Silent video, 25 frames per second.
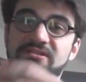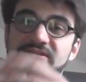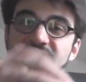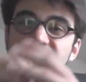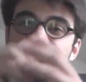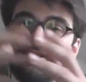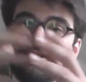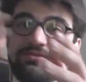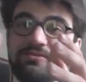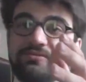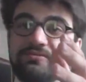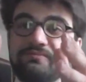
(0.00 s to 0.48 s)

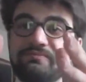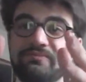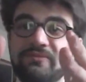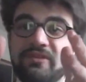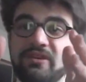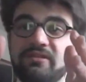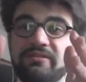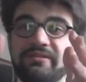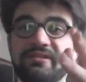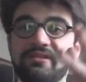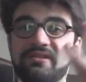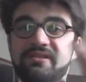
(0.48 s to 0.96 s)
So
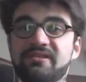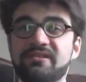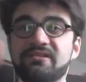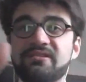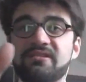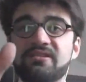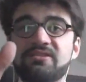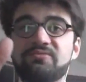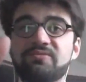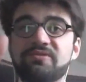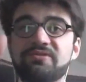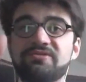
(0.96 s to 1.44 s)

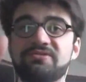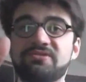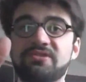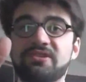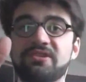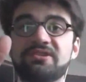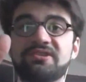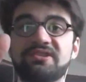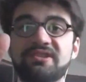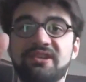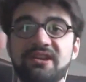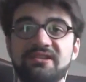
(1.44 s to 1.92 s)
here it was
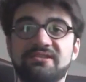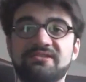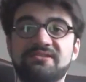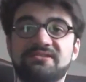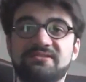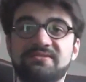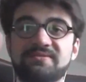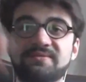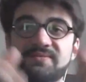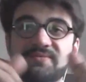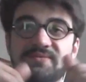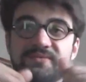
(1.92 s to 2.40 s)
a
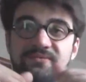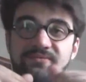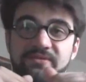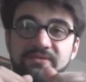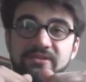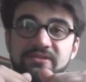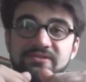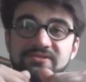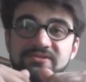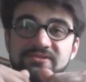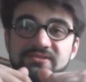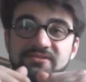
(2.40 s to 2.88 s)
test for
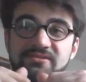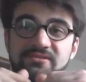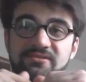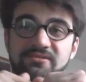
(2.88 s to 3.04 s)
us,